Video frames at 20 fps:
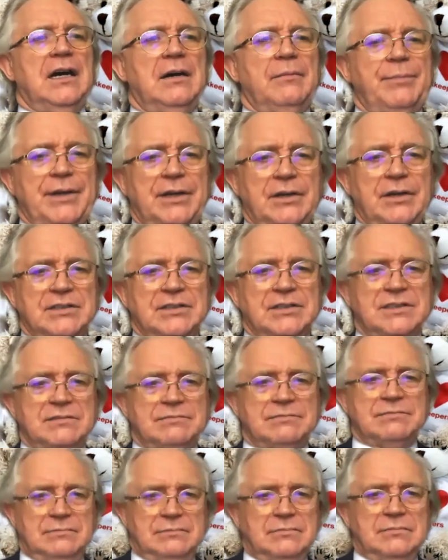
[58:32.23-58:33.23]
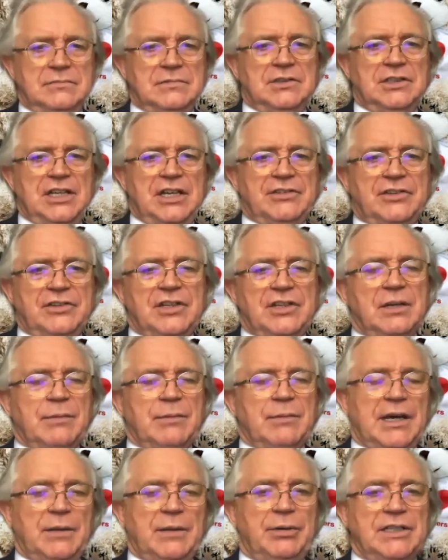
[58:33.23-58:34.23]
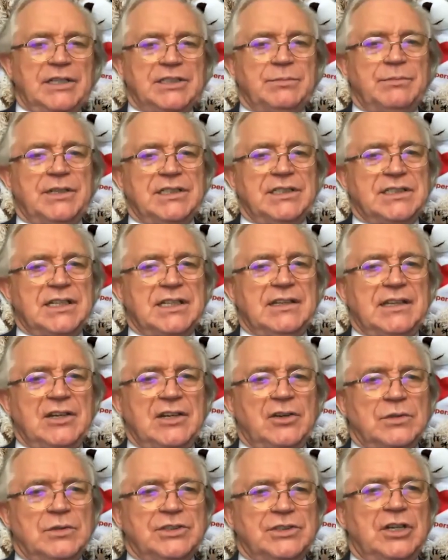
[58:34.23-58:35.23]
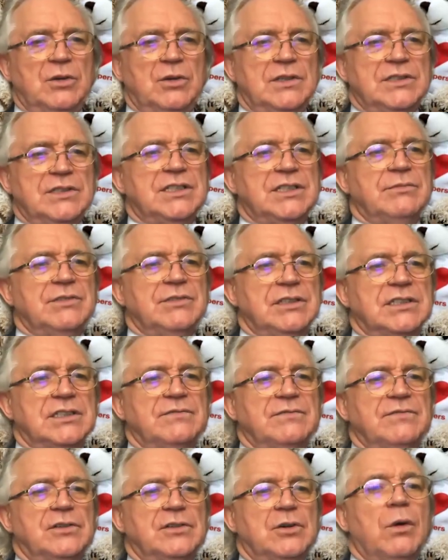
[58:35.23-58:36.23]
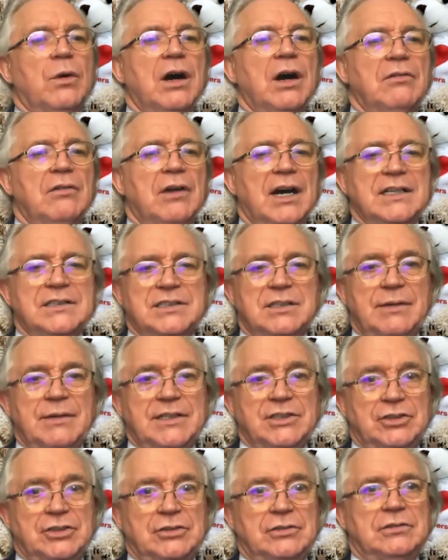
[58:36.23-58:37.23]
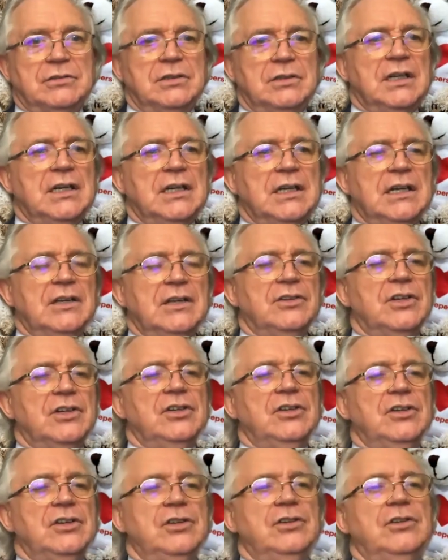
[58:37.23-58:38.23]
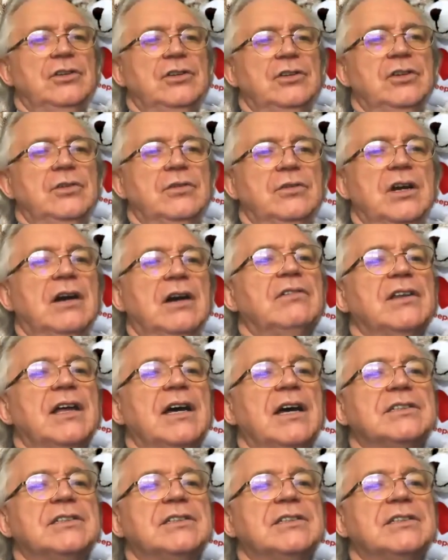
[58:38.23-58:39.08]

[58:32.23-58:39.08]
because the other thing about a policeman is that they always know when something doesn't feel quite right. So make sure that you cover that.